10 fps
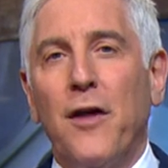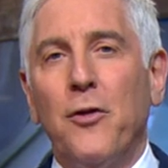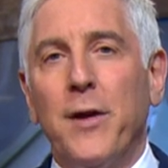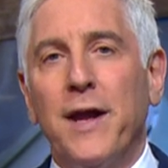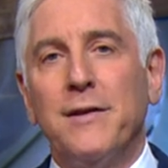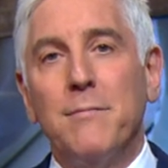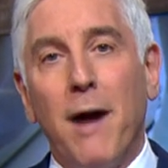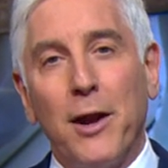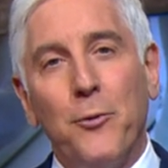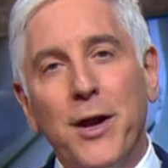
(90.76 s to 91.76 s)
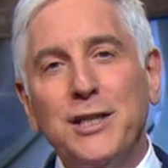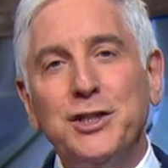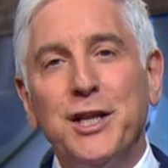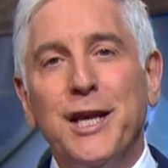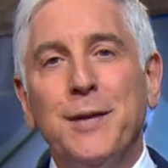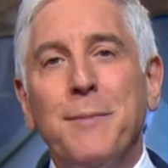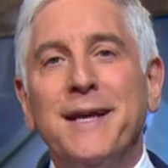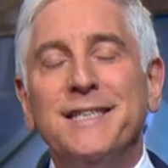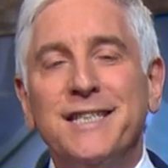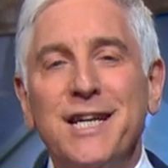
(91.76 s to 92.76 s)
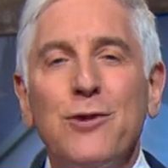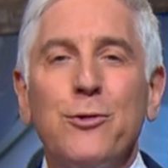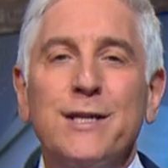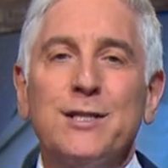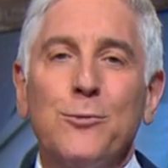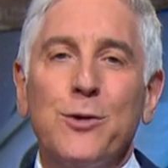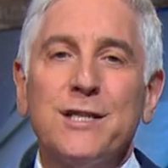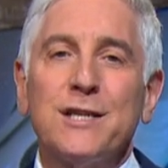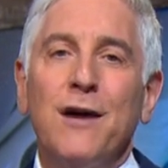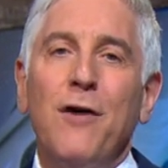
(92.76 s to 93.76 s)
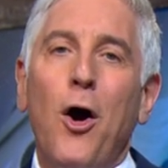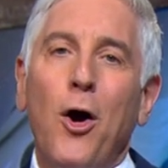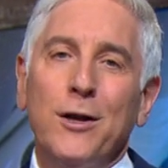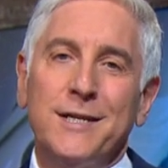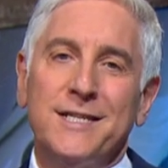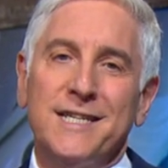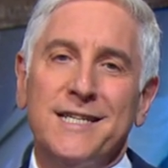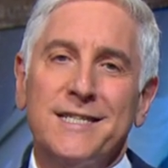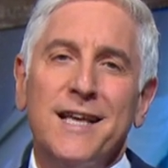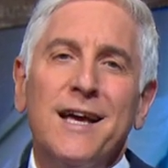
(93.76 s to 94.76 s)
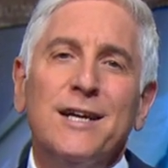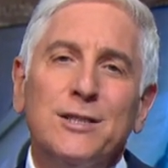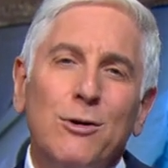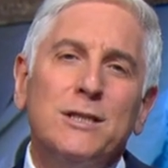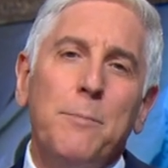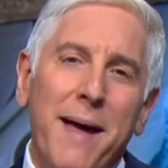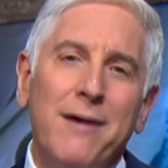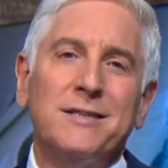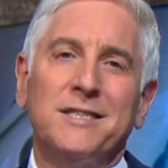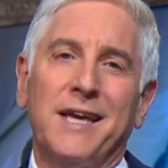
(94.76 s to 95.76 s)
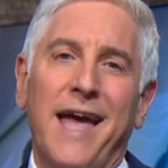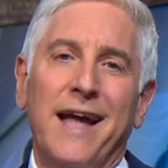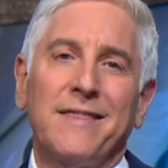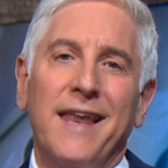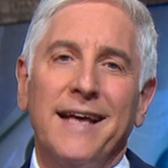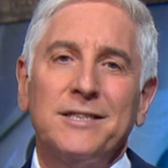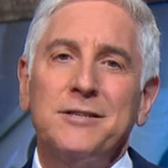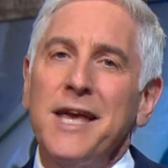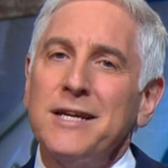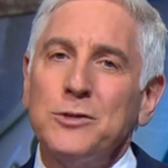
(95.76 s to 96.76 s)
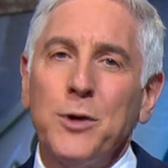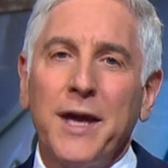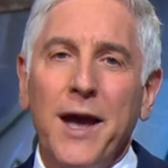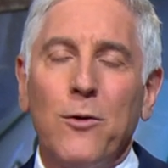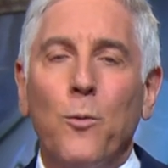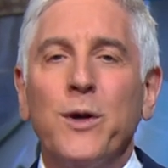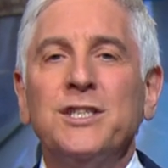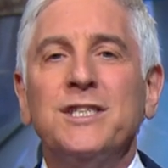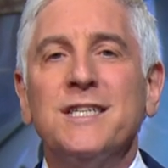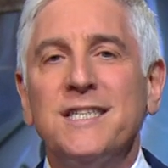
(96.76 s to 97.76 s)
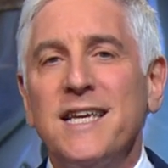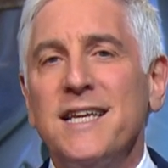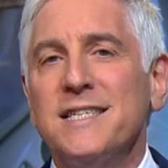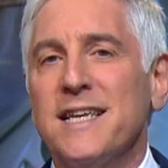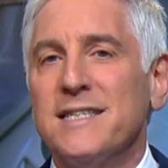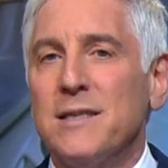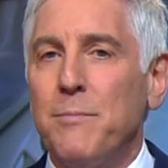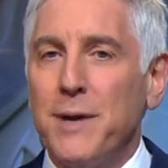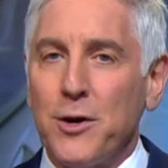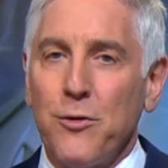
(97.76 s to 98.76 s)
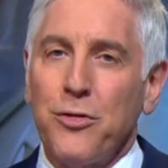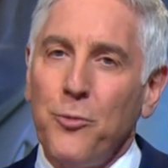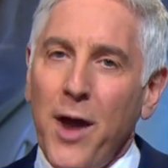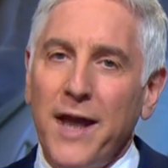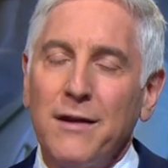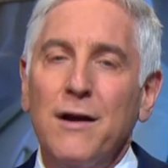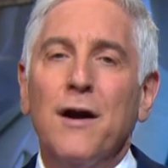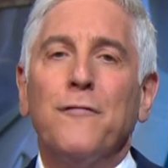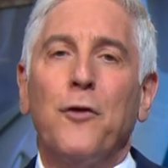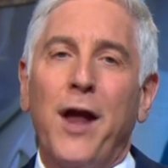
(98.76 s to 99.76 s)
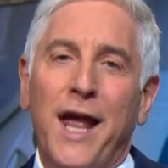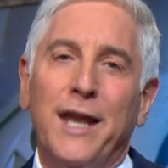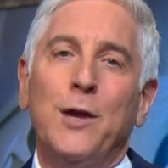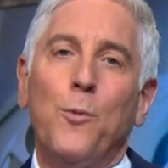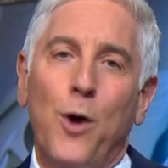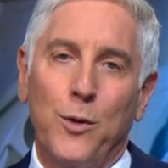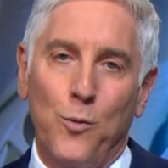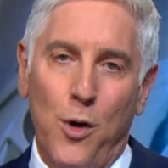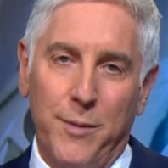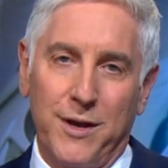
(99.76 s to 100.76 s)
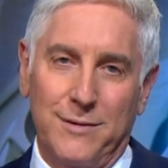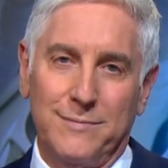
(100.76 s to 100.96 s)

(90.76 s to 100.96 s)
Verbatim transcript: other hand, in moderation, it may decrease the risk of heart disease. So it's a balancing act that has to take into account which disease is the bigger threat for any one woman.